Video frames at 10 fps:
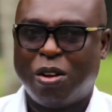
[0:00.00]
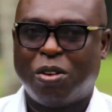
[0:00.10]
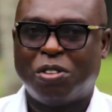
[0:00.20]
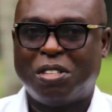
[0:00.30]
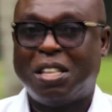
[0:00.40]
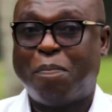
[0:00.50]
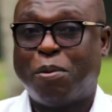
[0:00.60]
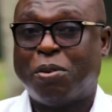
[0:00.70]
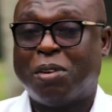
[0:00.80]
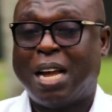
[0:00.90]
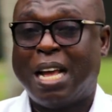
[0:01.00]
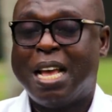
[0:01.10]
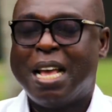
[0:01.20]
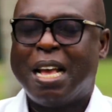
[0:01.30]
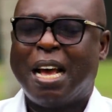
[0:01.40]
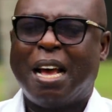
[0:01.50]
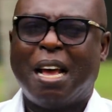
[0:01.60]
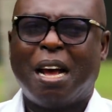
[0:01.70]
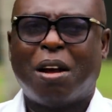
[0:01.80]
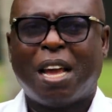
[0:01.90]
because they put on
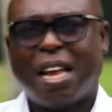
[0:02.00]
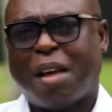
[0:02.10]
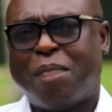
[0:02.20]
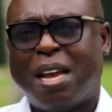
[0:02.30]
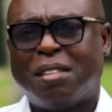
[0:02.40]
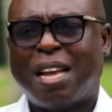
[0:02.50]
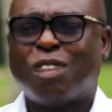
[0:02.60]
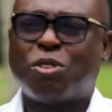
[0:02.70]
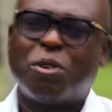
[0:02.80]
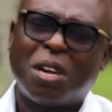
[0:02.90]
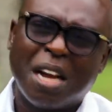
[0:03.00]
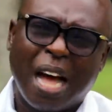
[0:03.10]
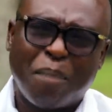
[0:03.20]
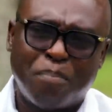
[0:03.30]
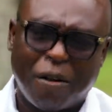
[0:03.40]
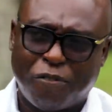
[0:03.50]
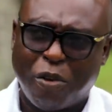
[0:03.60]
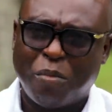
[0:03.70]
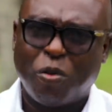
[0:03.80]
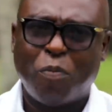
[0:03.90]
I come here as a na up
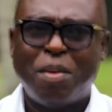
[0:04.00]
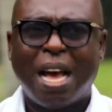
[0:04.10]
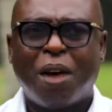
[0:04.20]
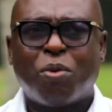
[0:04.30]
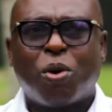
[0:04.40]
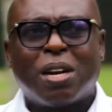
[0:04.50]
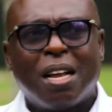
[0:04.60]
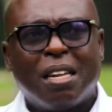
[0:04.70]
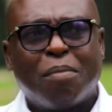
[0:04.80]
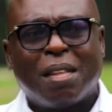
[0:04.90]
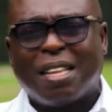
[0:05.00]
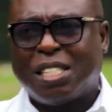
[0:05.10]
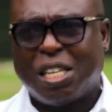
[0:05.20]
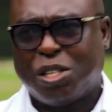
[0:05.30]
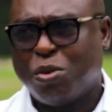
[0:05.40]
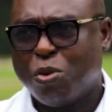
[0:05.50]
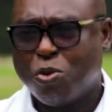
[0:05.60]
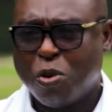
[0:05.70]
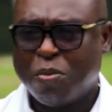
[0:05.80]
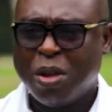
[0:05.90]
perform obi akona ne mother church e
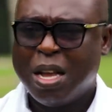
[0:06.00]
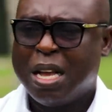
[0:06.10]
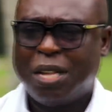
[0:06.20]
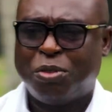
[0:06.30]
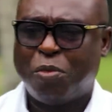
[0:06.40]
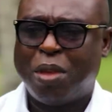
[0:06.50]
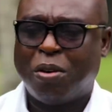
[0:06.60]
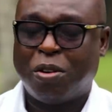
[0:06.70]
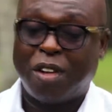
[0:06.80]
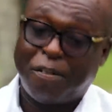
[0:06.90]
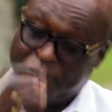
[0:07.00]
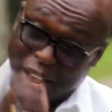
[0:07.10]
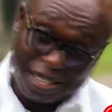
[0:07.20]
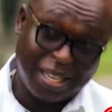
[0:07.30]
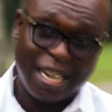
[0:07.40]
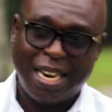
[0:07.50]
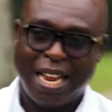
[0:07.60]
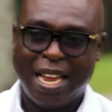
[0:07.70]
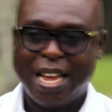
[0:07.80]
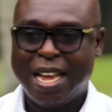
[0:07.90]
okrom nti obi anko that first
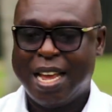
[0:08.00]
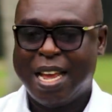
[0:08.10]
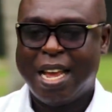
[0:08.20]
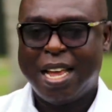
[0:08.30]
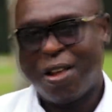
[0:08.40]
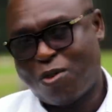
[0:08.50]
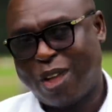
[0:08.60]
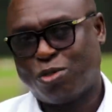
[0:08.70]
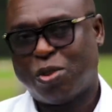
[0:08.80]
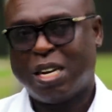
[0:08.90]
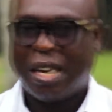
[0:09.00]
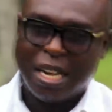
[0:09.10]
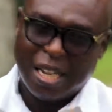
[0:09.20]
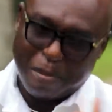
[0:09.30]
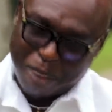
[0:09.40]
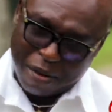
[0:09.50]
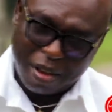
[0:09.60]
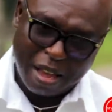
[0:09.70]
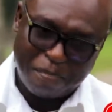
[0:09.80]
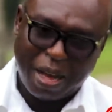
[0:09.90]
Sunday ye kwa sorin
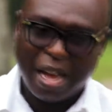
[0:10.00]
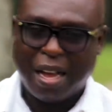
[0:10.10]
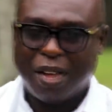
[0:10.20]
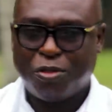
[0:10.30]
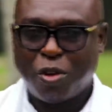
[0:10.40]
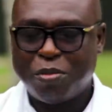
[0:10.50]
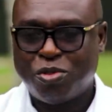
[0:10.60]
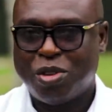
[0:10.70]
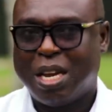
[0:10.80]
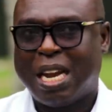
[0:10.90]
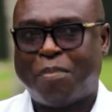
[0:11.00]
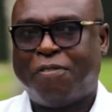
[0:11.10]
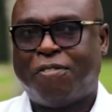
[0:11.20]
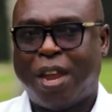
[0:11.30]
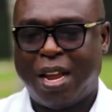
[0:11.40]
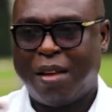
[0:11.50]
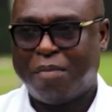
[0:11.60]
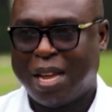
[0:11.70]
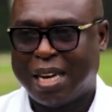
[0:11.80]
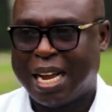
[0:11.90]
ye ba dormitory and I'm afraid
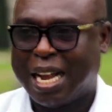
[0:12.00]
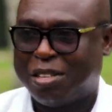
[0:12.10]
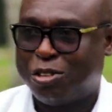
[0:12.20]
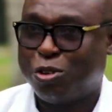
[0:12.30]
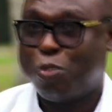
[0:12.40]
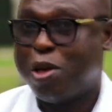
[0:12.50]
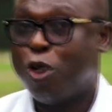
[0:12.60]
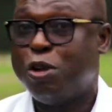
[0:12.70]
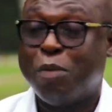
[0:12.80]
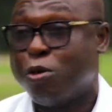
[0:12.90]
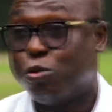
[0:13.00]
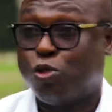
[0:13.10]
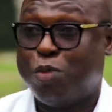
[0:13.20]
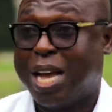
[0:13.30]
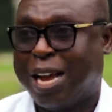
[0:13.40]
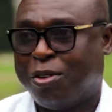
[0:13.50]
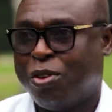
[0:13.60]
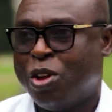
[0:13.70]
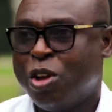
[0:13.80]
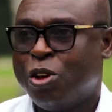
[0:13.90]
ne other guys say obi a onim nyum to bia
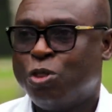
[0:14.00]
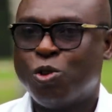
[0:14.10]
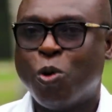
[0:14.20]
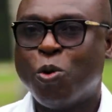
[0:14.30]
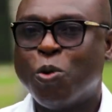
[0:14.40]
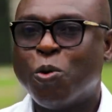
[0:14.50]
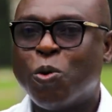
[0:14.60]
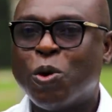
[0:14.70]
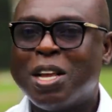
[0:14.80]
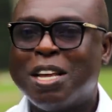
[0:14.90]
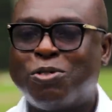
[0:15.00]
so ye